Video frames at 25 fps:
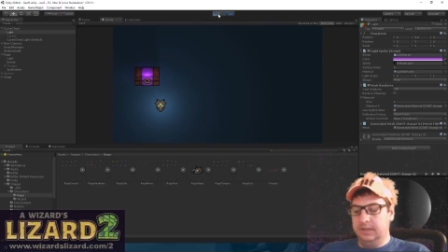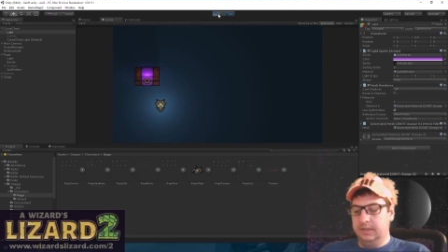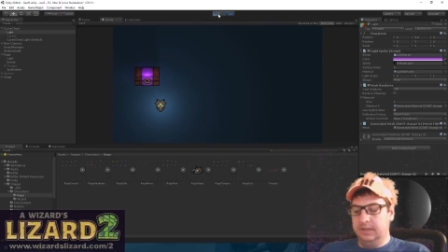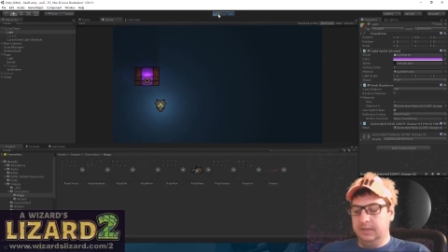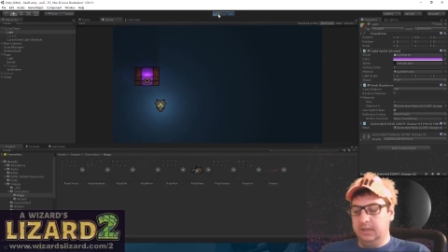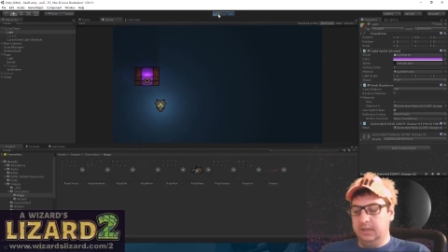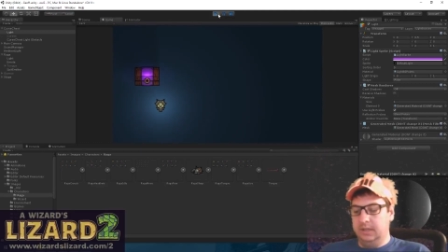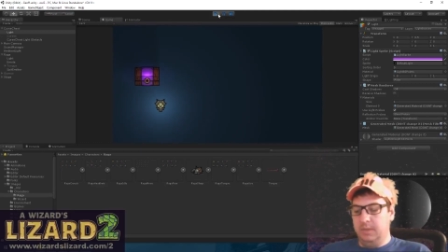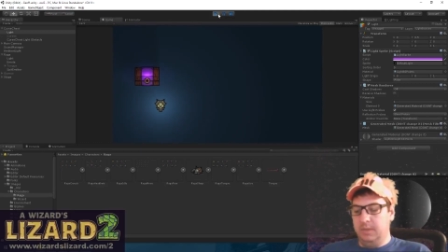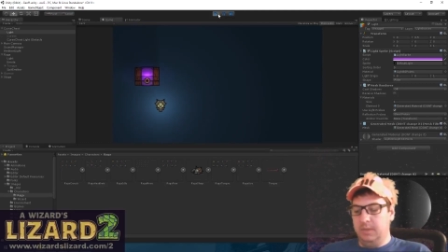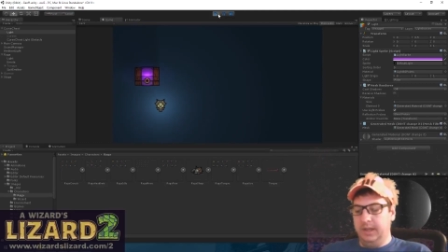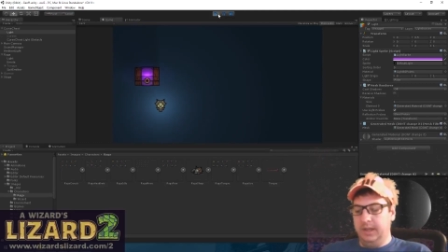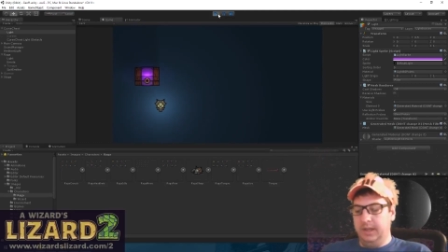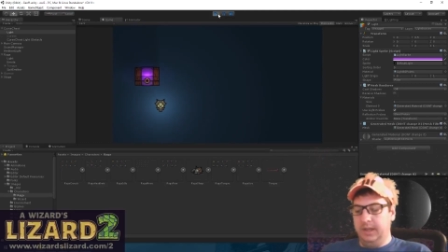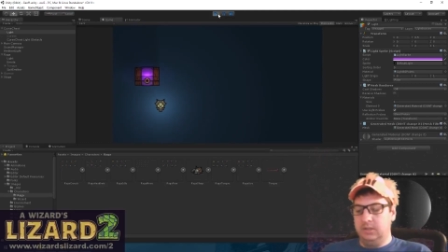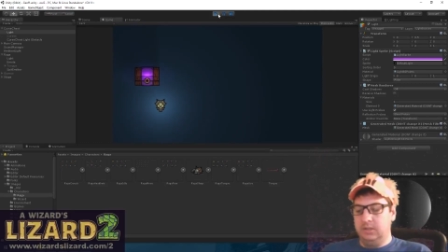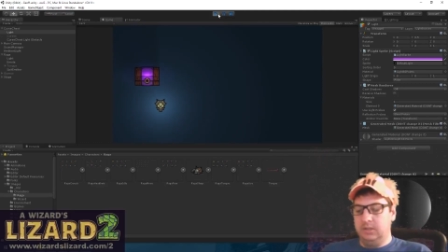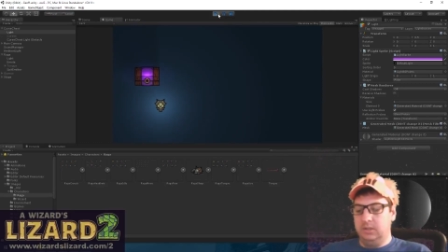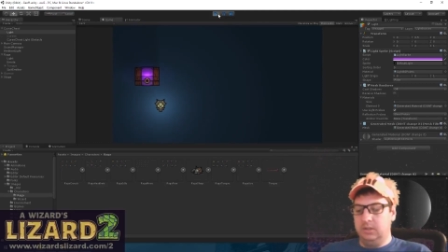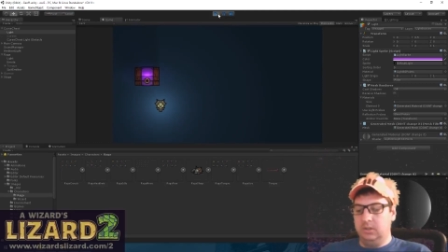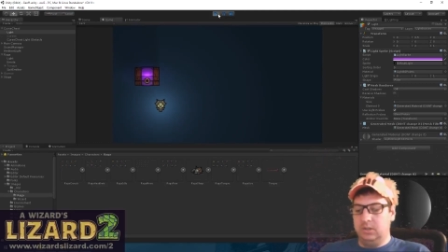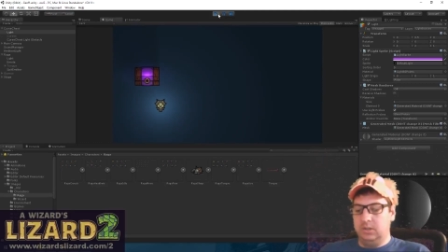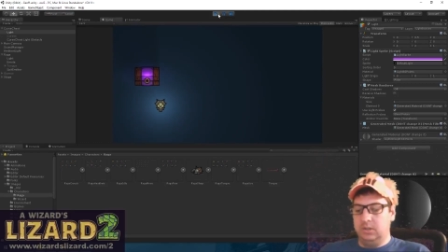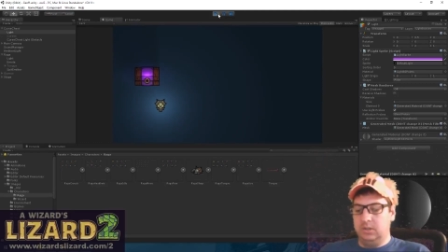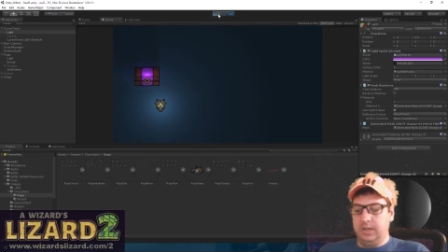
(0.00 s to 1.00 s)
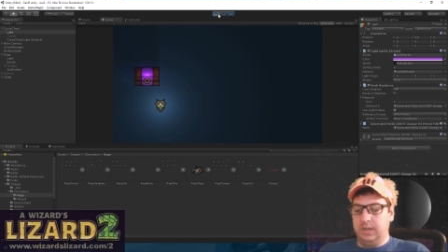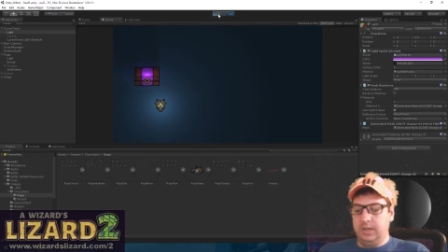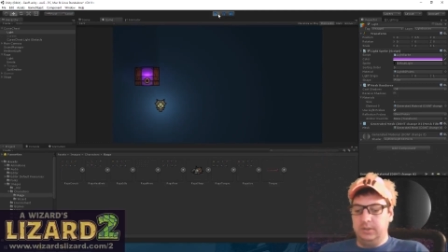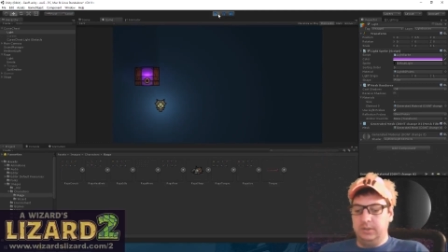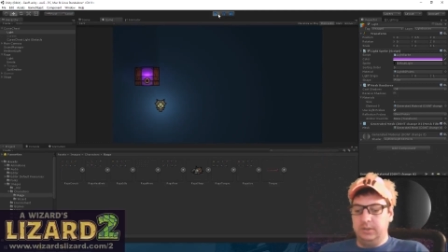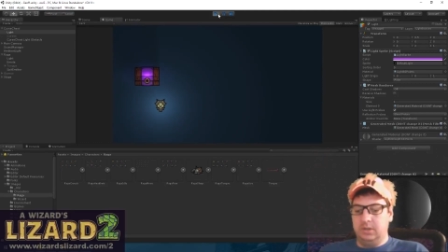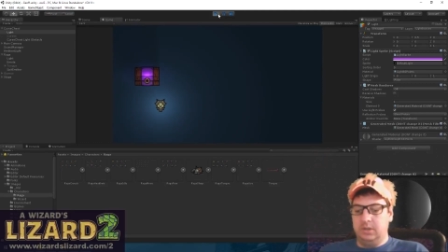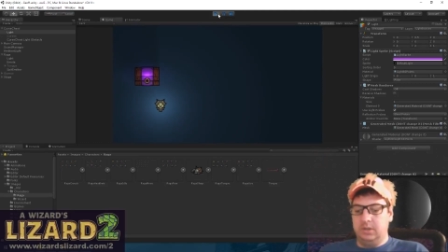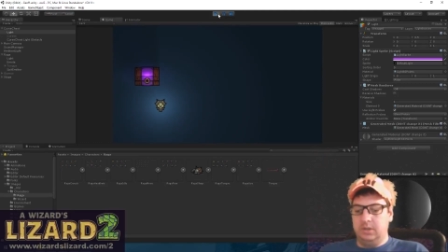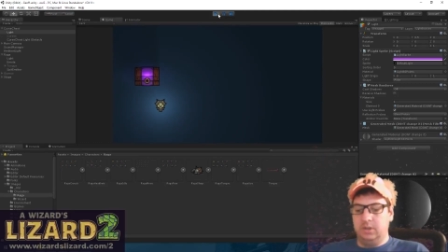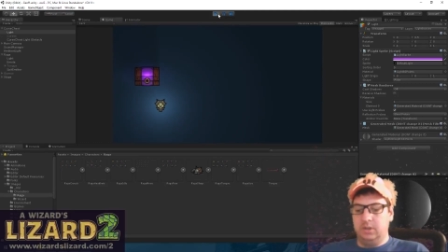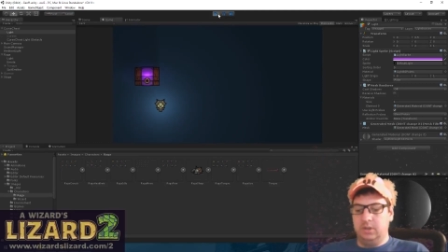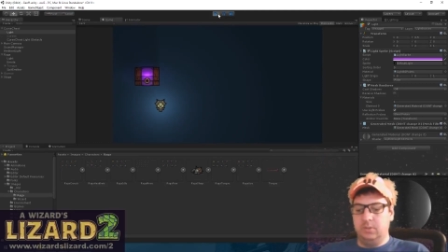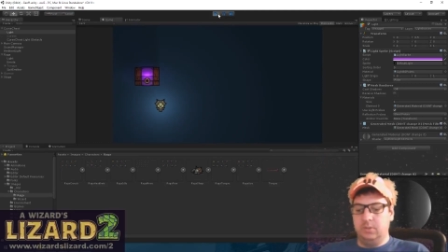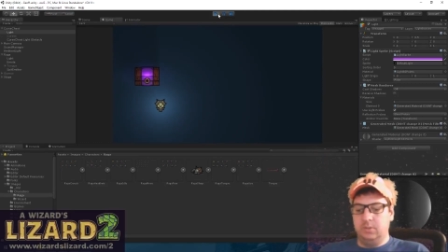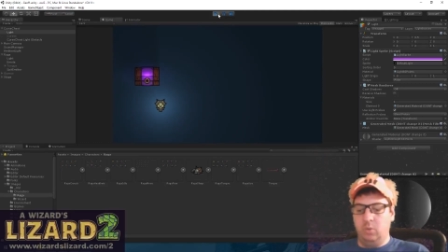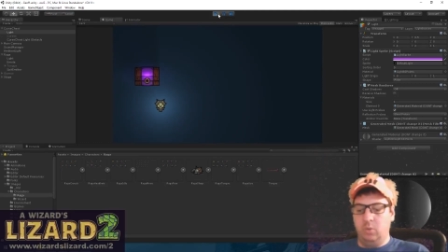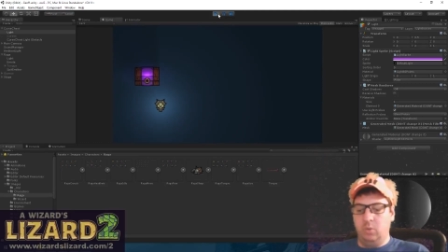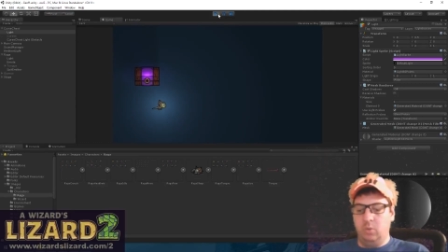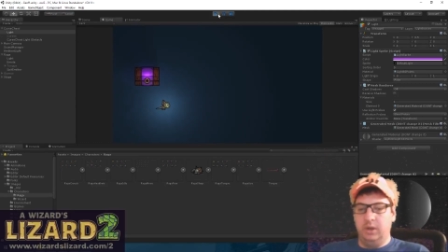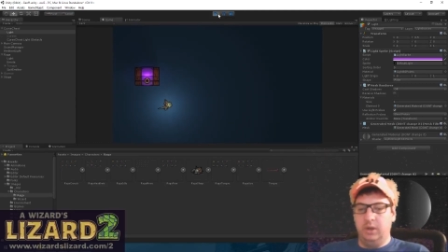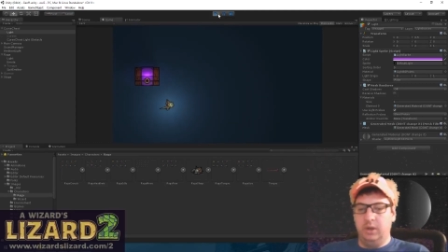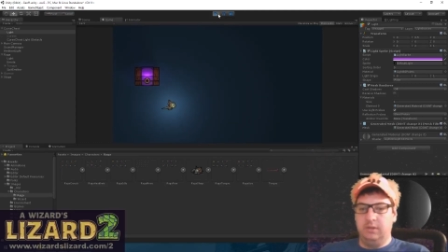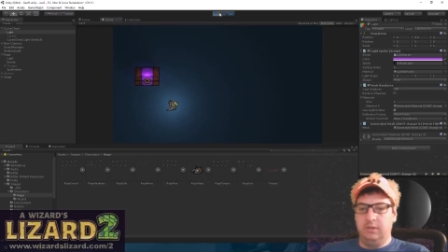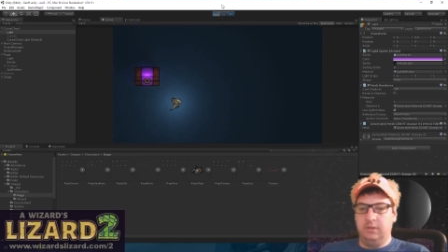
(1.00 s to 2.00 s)
can you make it so that the shadow starts
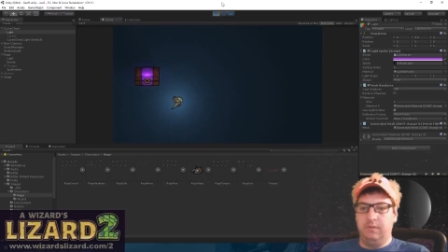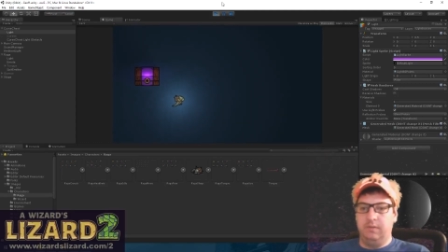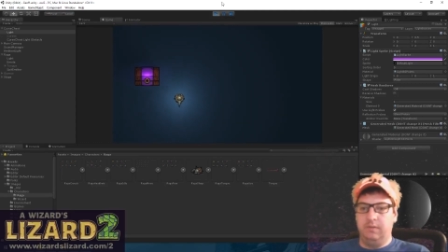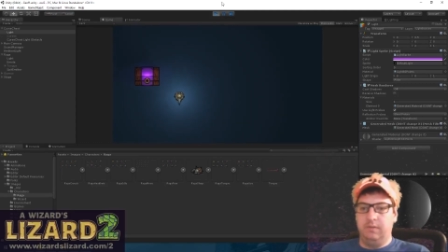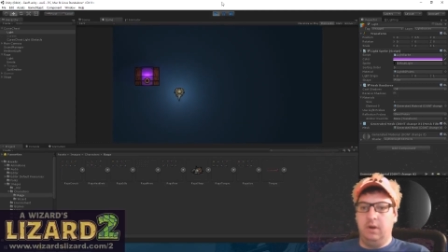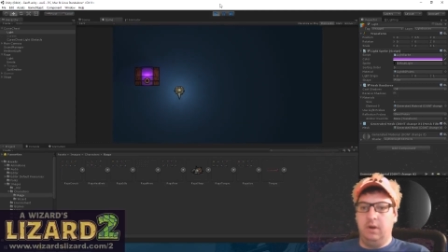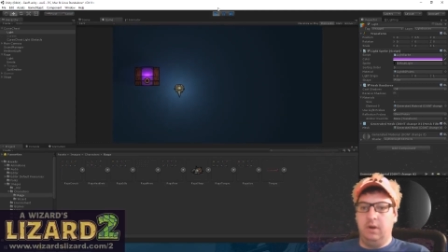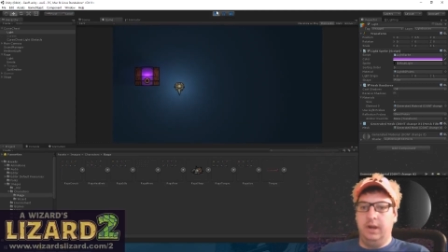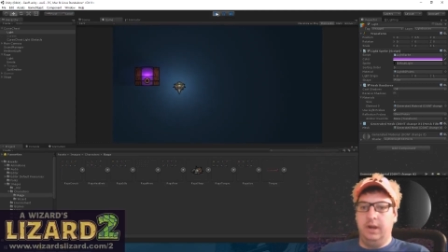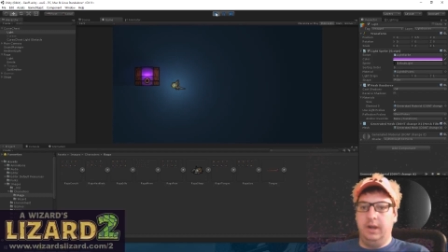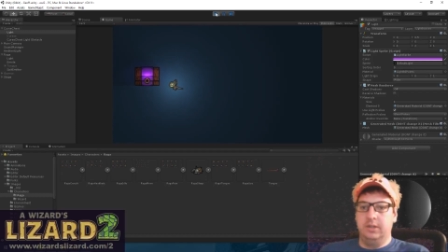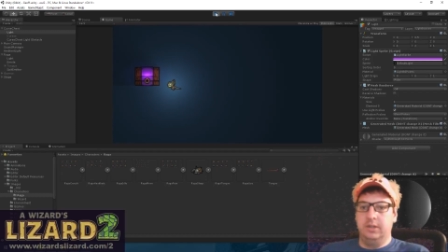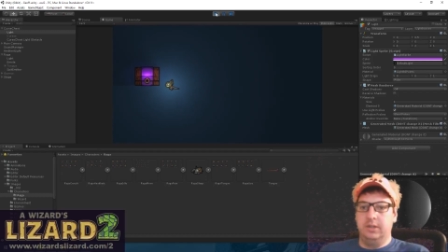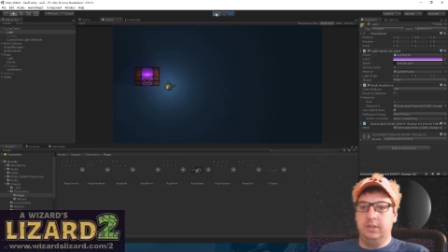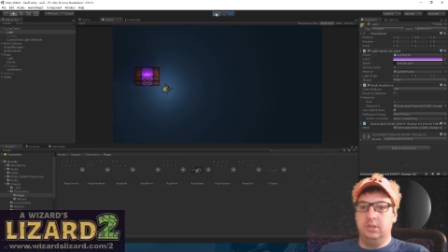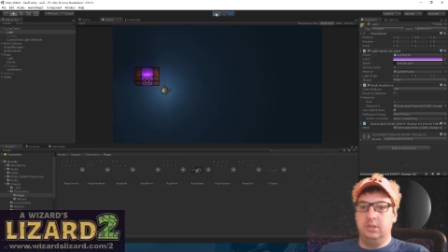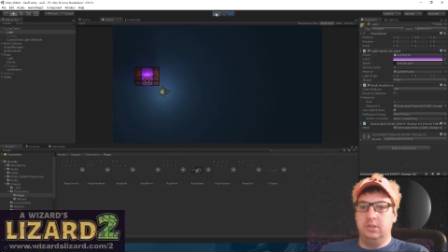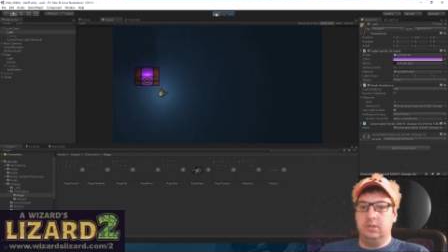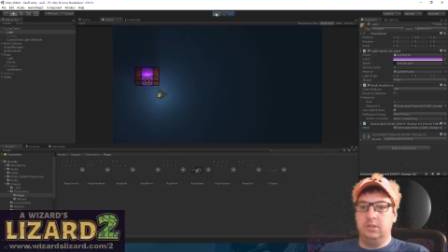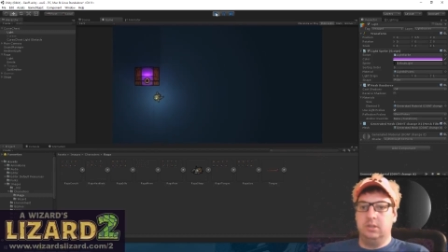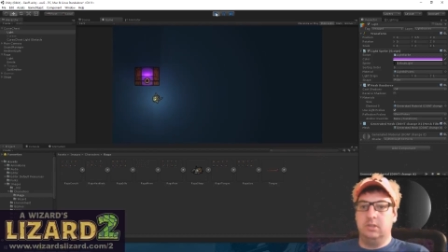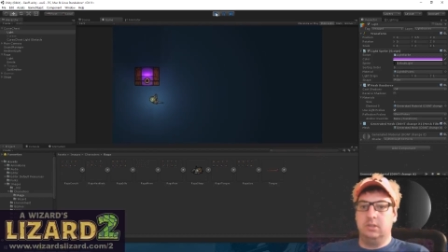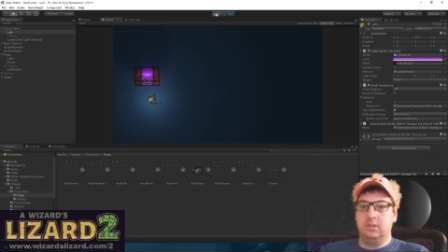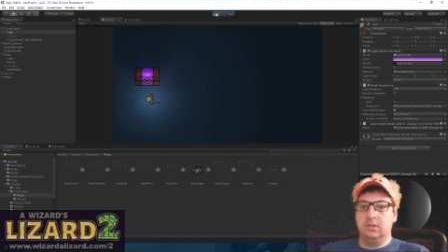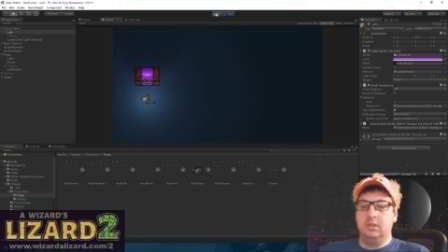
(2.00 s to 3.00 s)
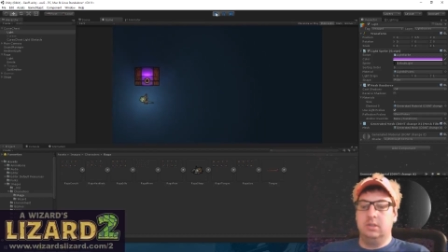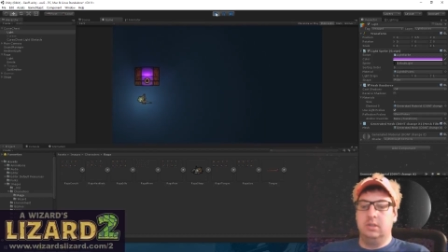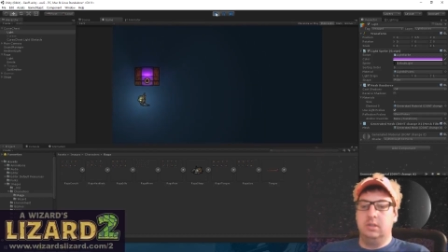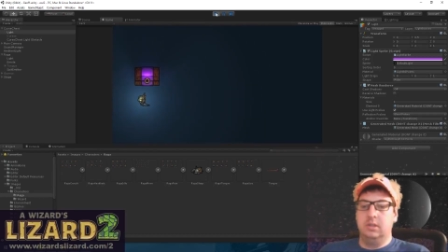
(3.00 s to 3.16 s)
more at the far edges?